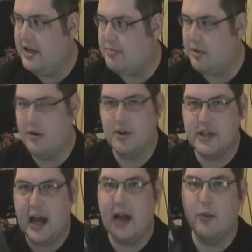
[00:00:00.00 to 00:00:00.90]
is
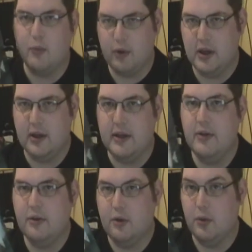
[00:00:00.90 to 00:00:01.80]
because I
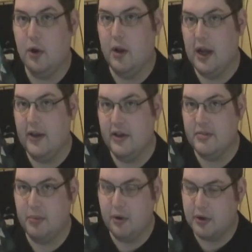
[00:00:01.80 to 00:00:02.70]
really do not like
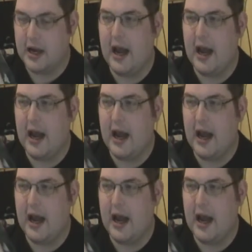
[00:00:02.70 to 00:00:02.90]
this book,